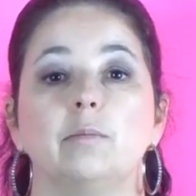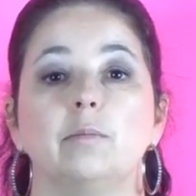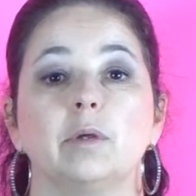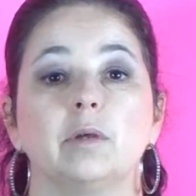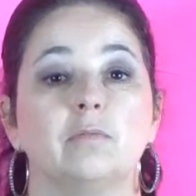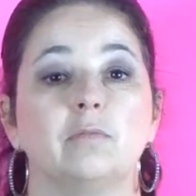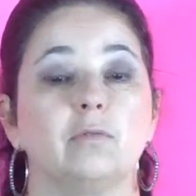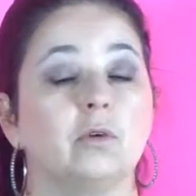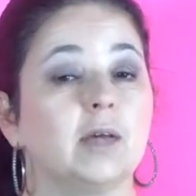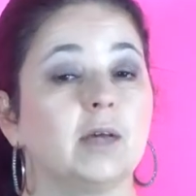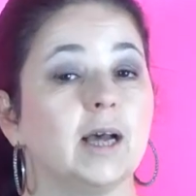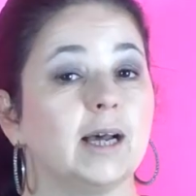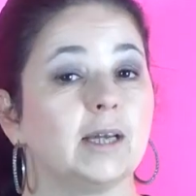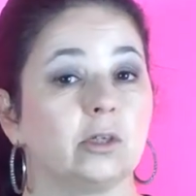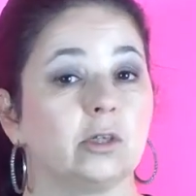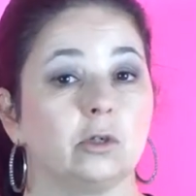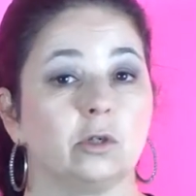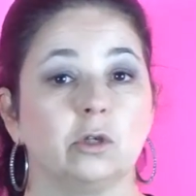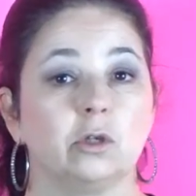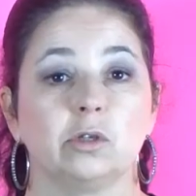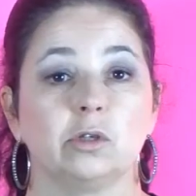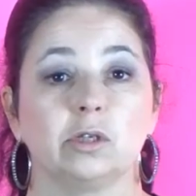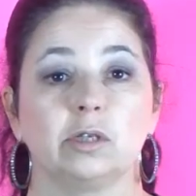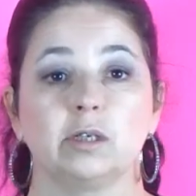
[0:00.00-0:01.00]
If you guys are
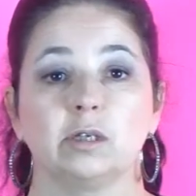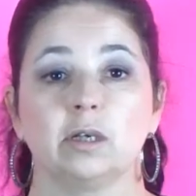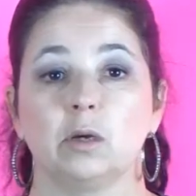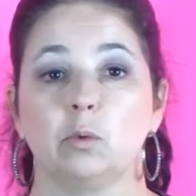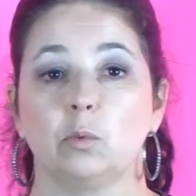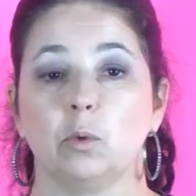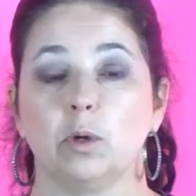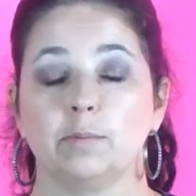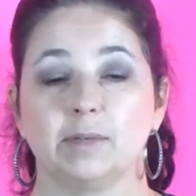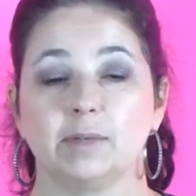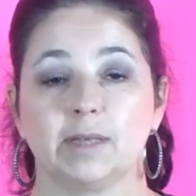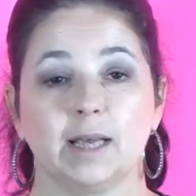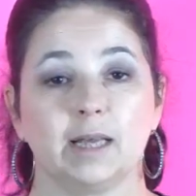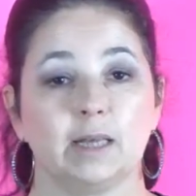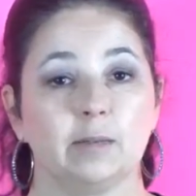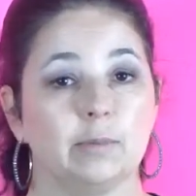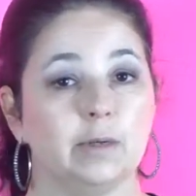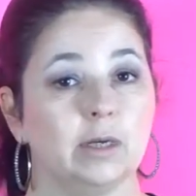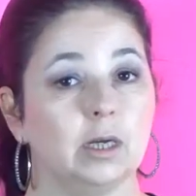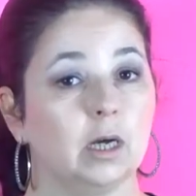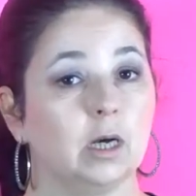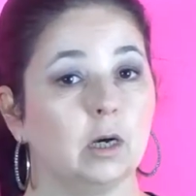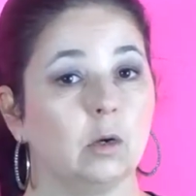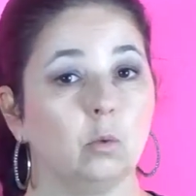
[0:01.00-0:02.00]
using a website, let
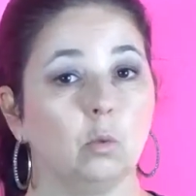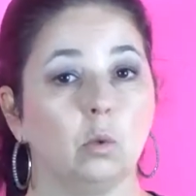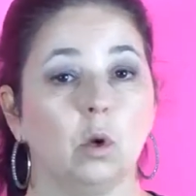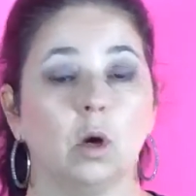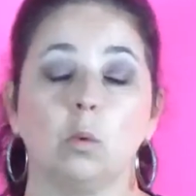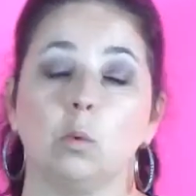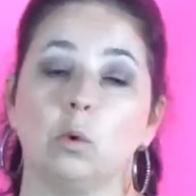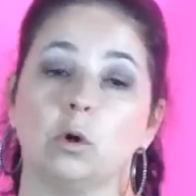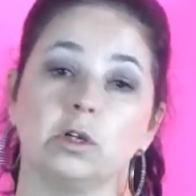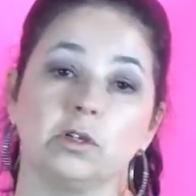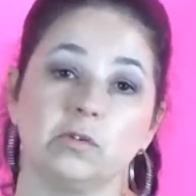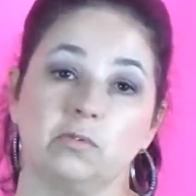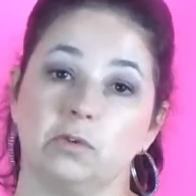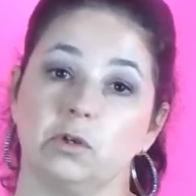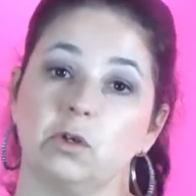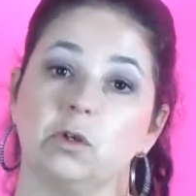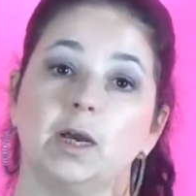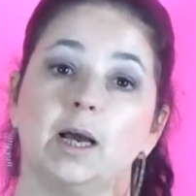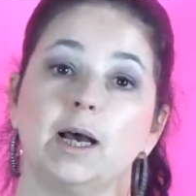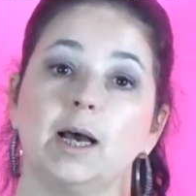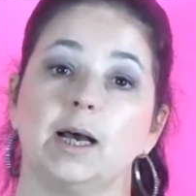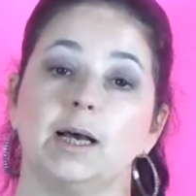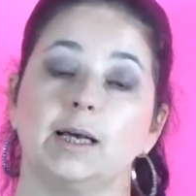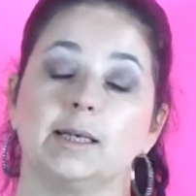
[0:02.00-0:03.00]
me know what works for you
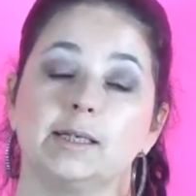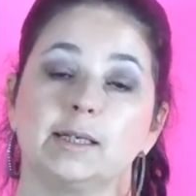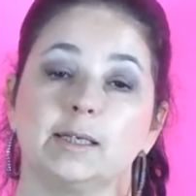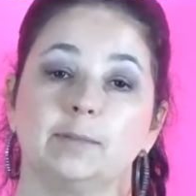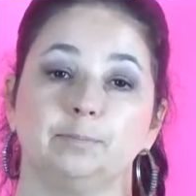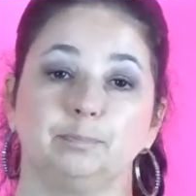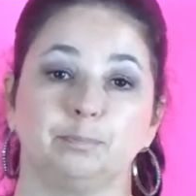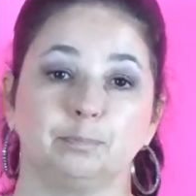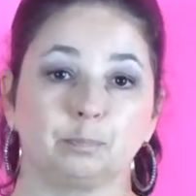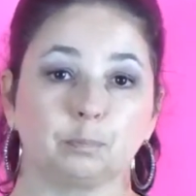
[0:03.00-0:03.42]
guys.